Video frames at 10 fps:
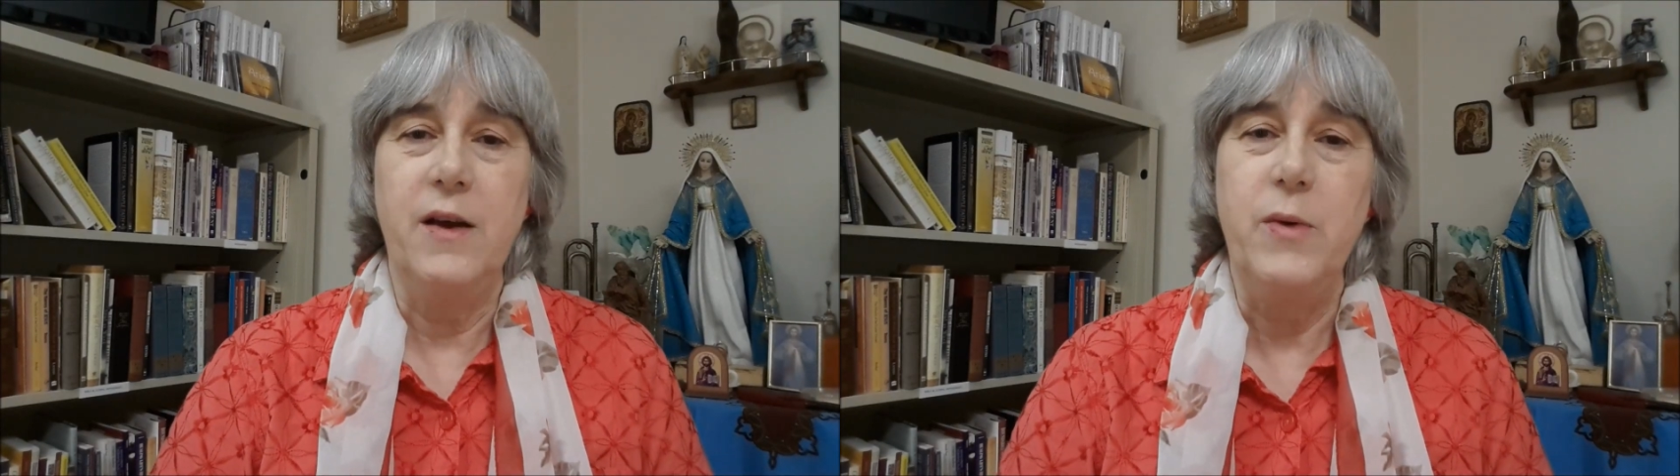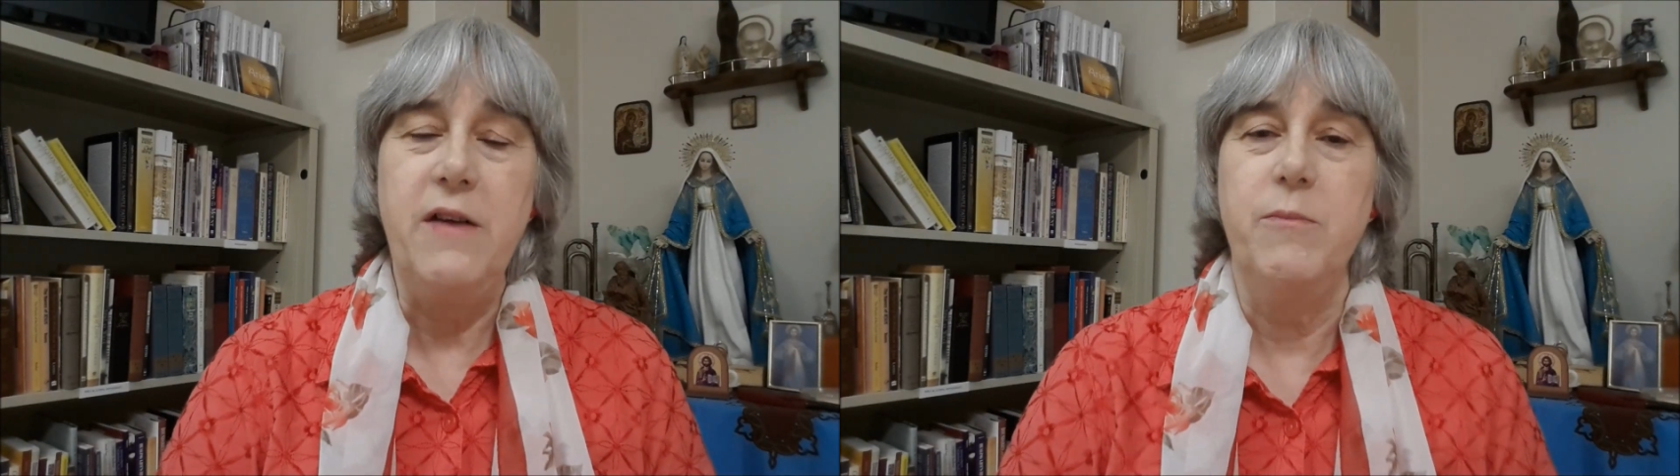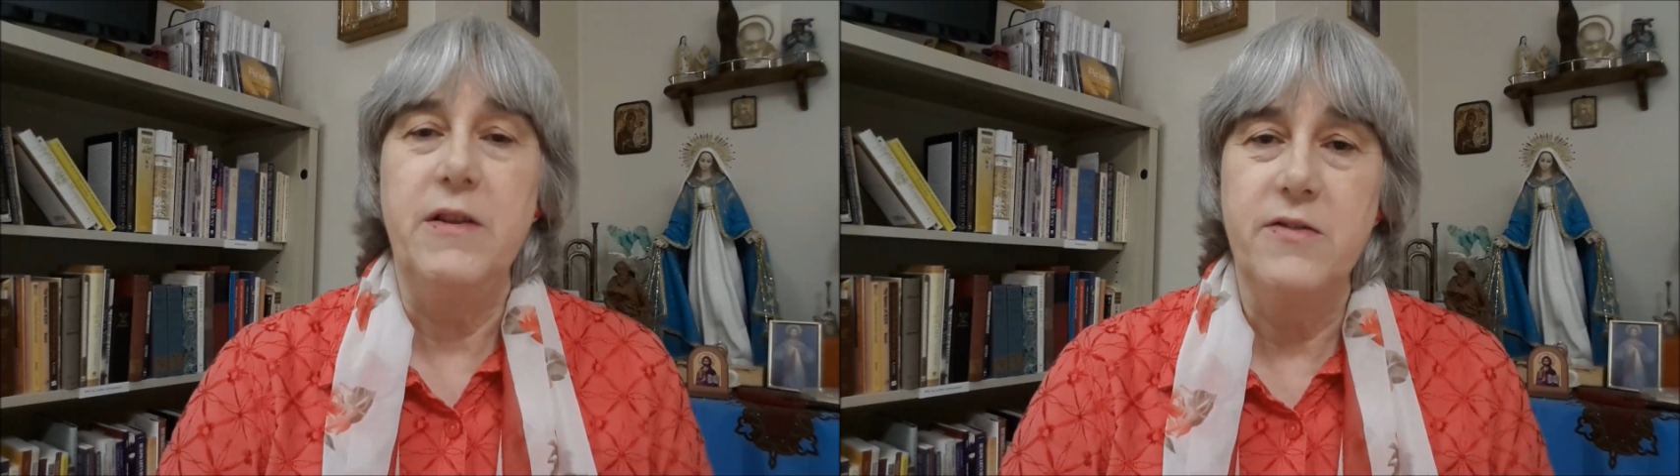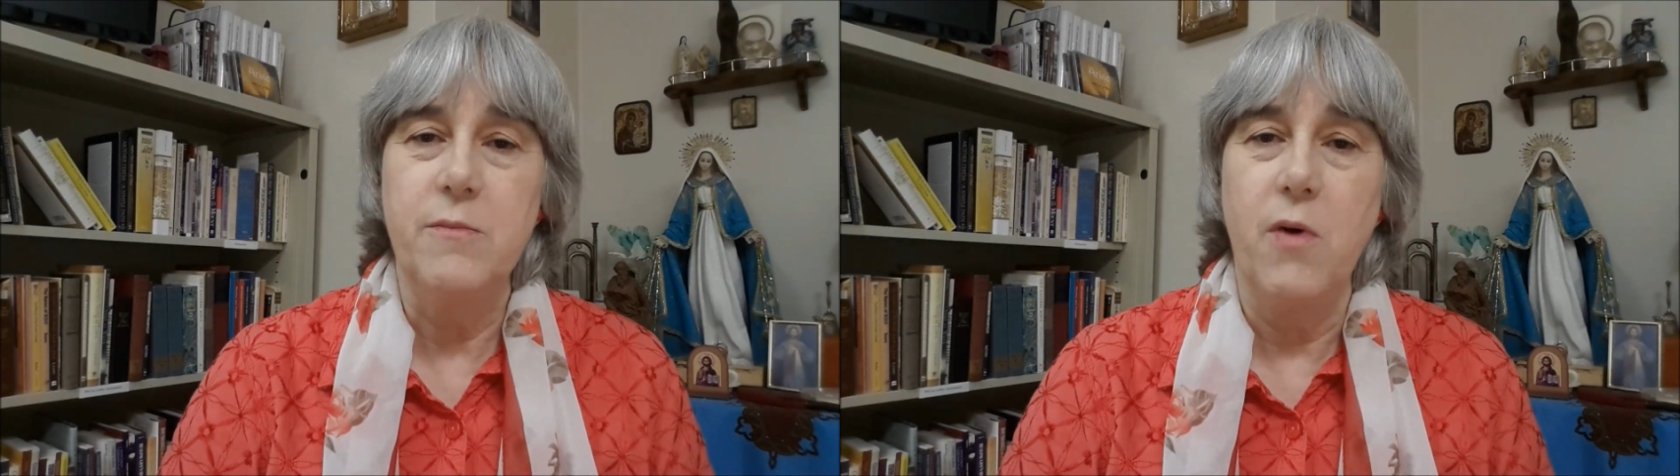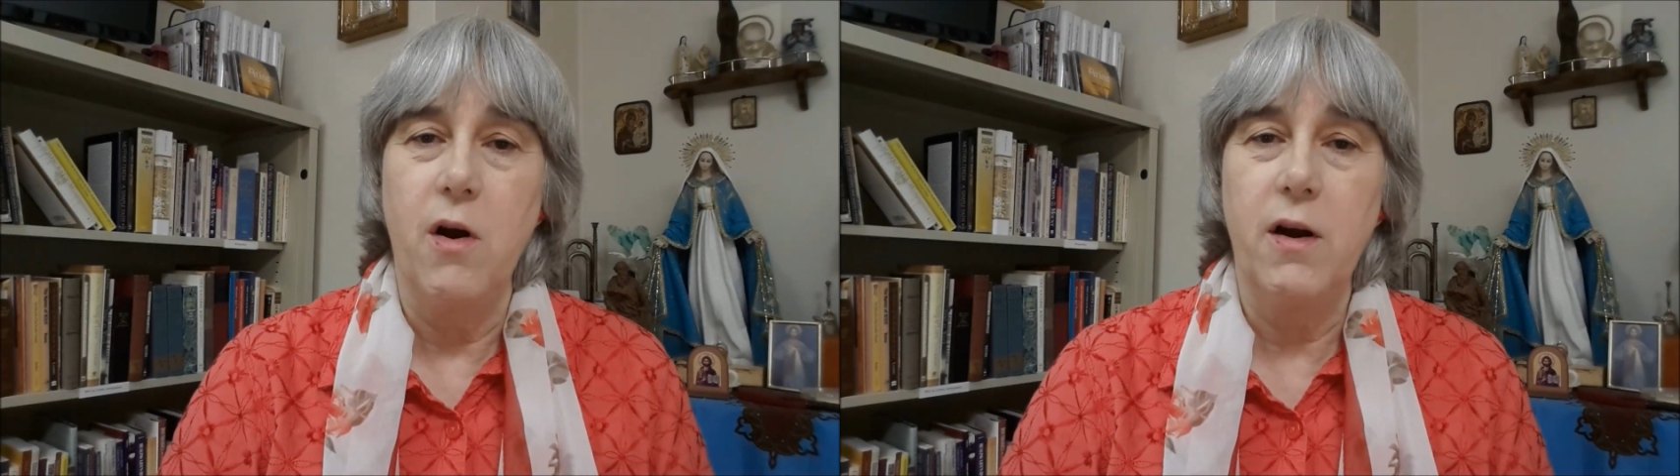that we have missed
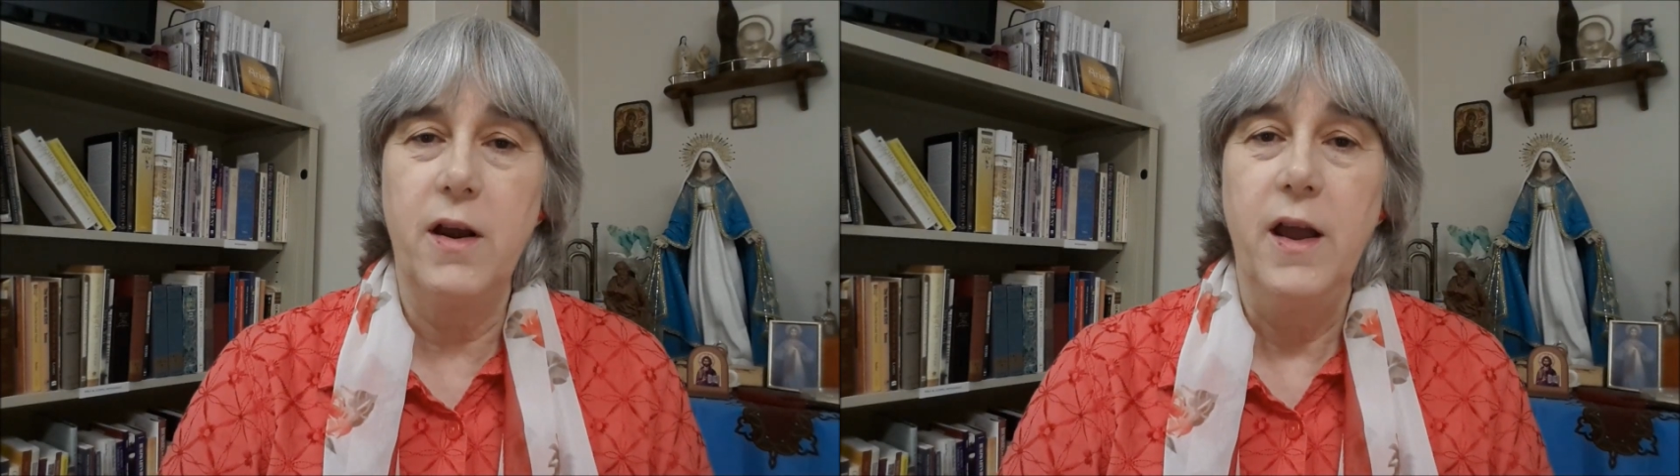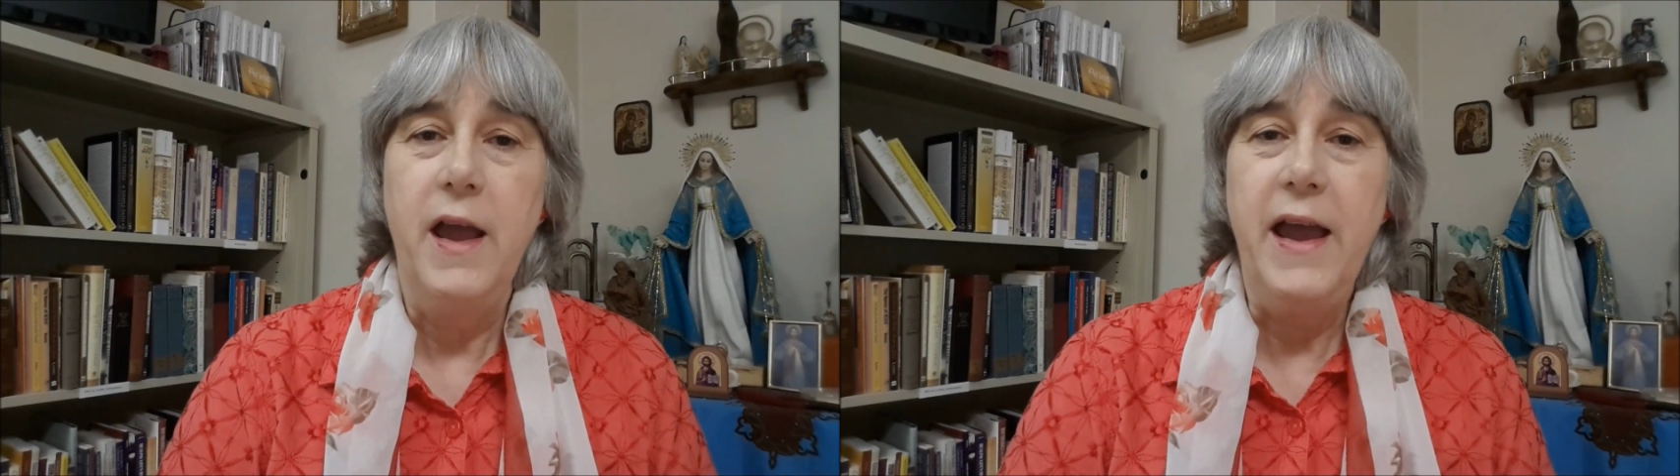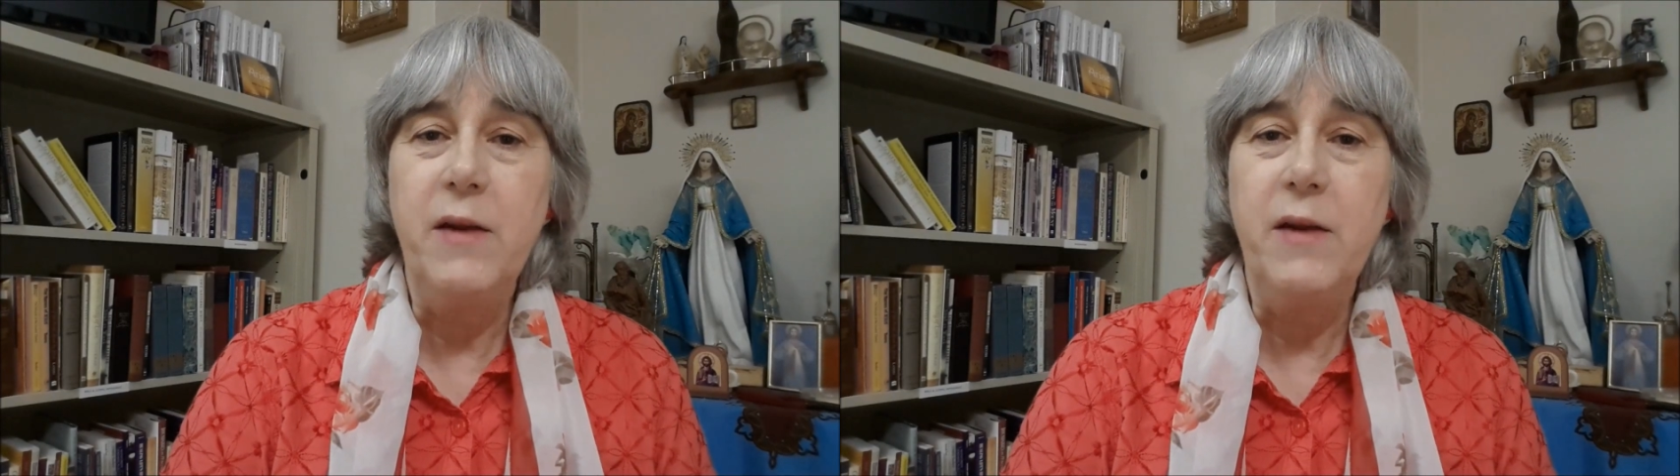the mark